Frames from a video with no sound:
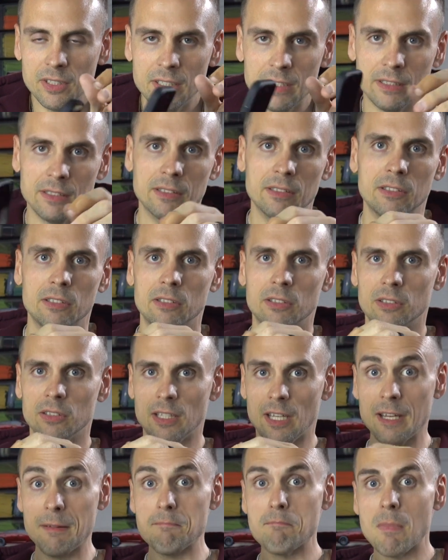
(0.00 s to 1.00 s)
is
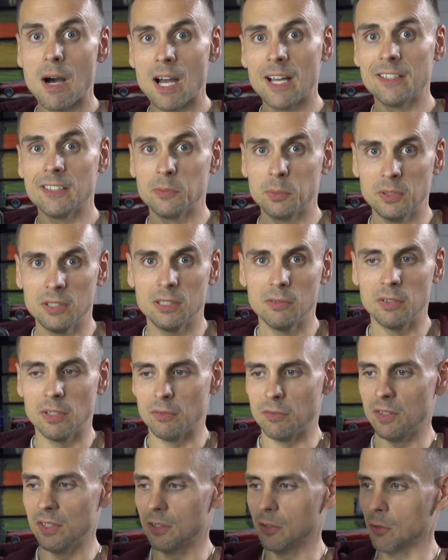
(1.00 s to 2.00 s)
in my specific
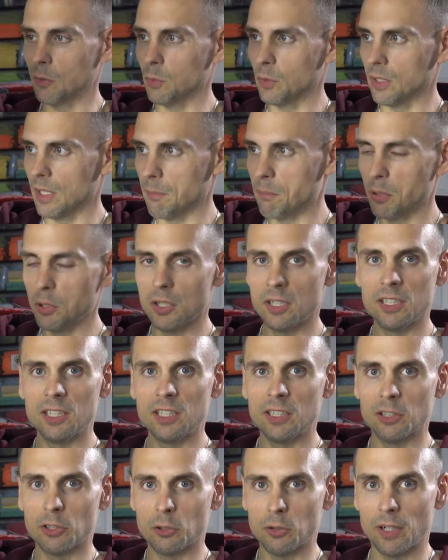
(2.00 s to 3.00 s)
vehicle, when I put it in
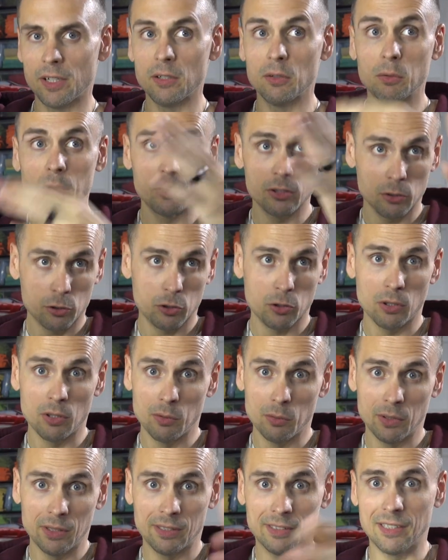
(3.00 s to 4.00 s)
the cradle, which I'll show you
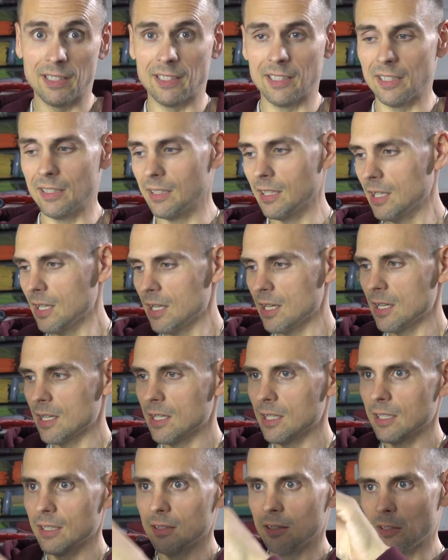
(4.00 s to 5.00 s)
in a second,
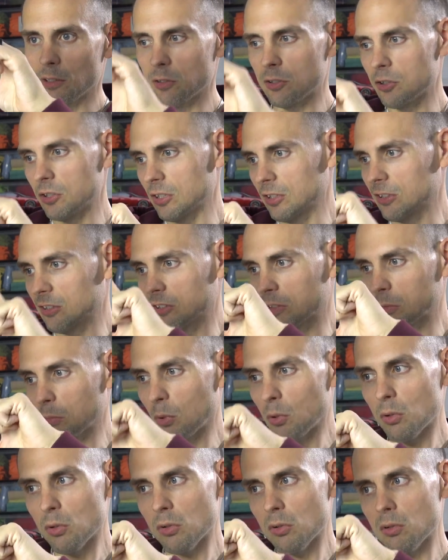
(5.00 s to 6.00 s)
there's just
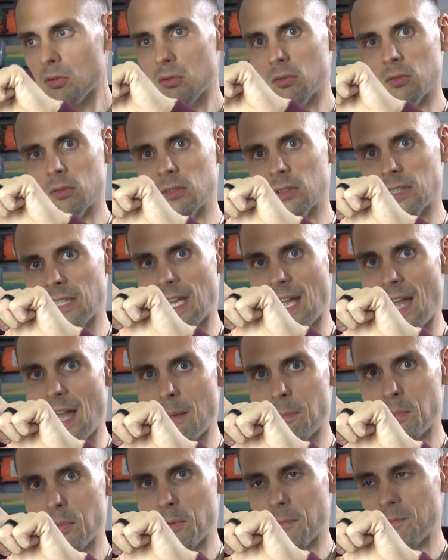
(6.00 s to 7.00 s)
small
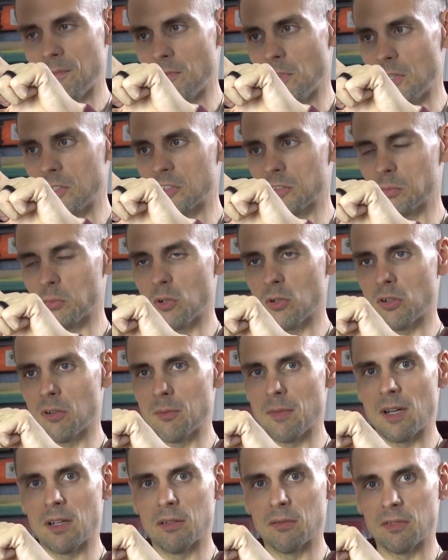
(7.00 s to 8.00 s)
gap, very small
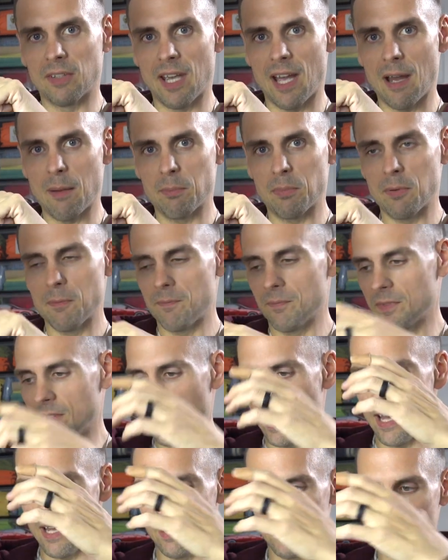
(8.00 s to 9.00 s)
amount of gap
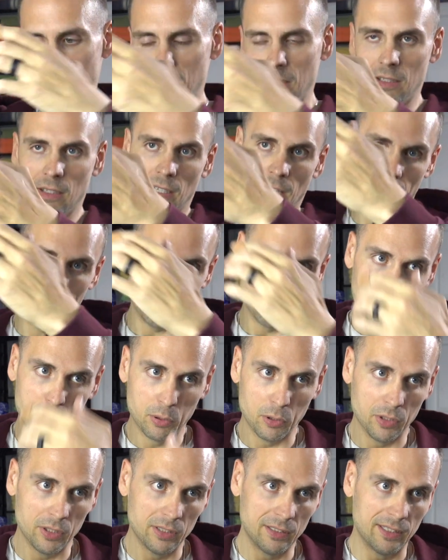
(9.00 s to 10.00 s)
that I can
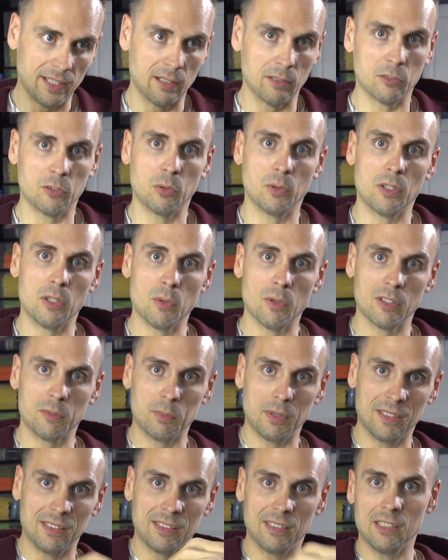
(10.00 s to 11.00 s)
put down to a
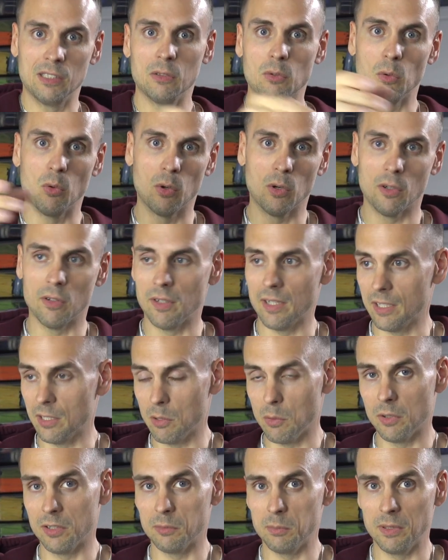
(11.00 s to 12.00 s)
USB-C or a
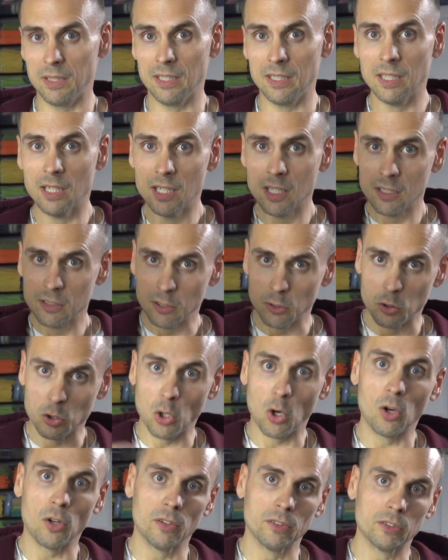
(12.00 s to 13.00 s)
USB to
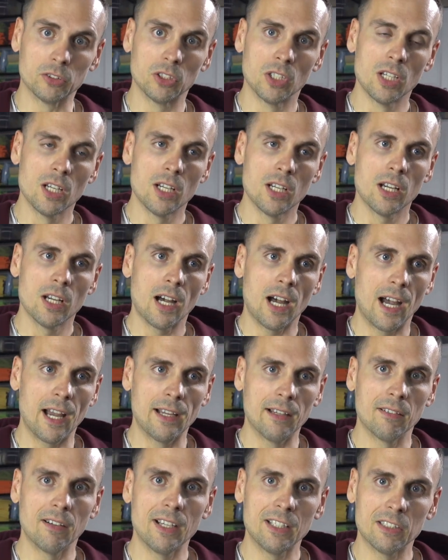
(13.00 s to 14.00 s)
charge. I
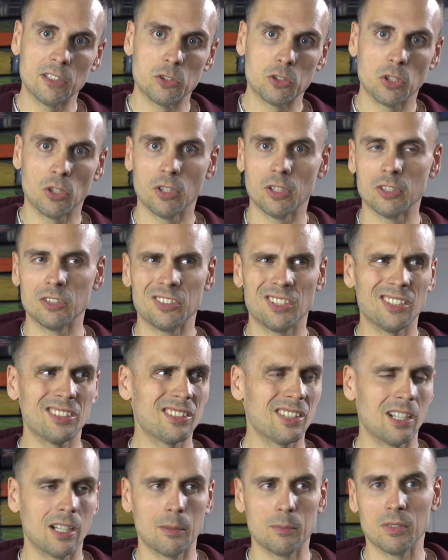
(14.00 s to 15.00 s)
like to charge, there's
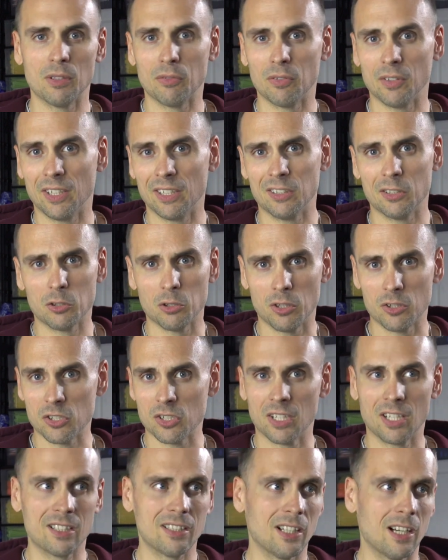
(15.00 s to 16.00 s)
times I forget to charge at
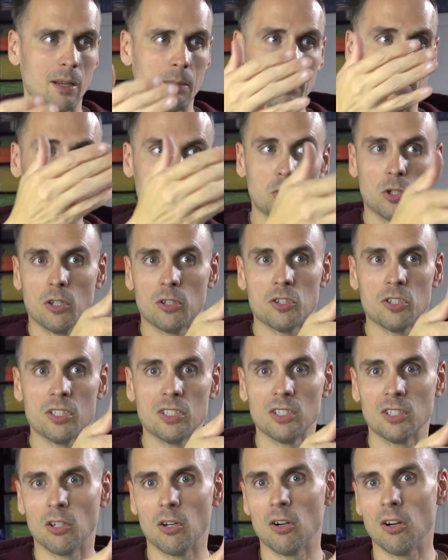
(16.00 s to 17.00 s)
nighttime and I'm charging in
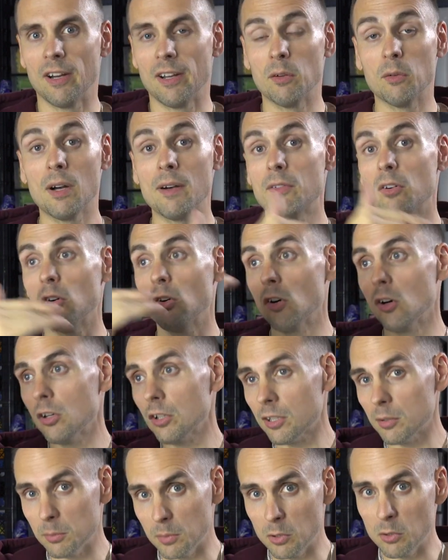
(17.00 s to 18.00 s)
the car. I don't have a long
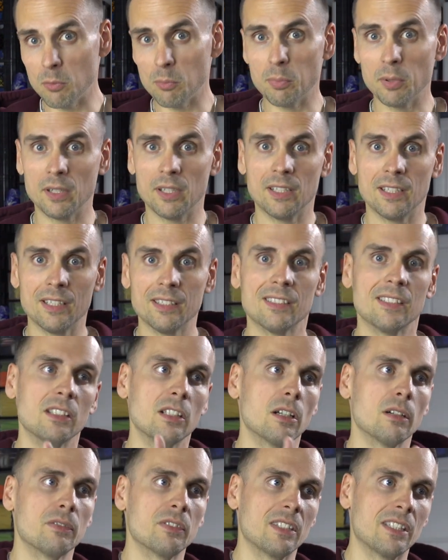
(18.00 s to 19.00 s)
commute, but it is
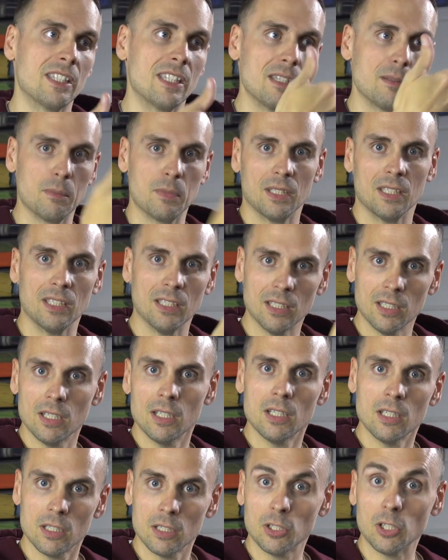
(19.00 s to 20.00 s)
enough to keep me
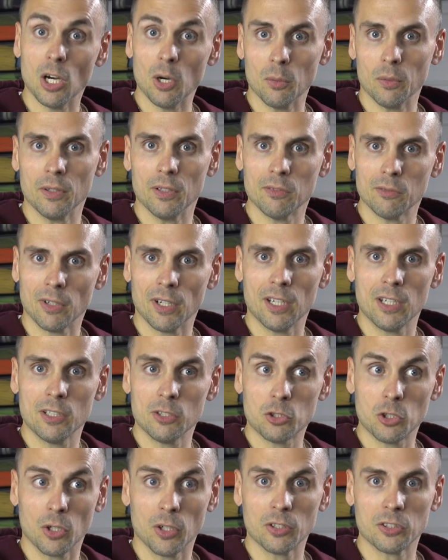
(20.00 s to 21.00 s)
going, right?
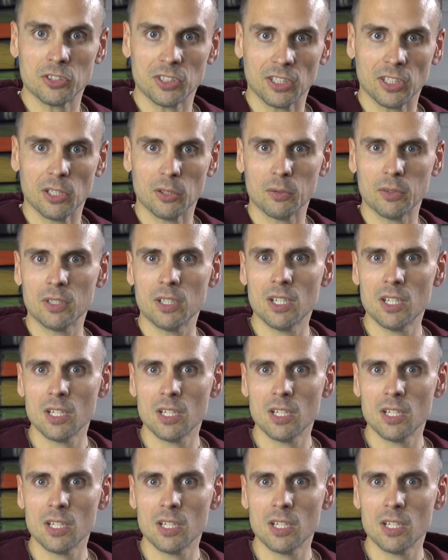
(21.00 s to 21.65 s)
Charged and going.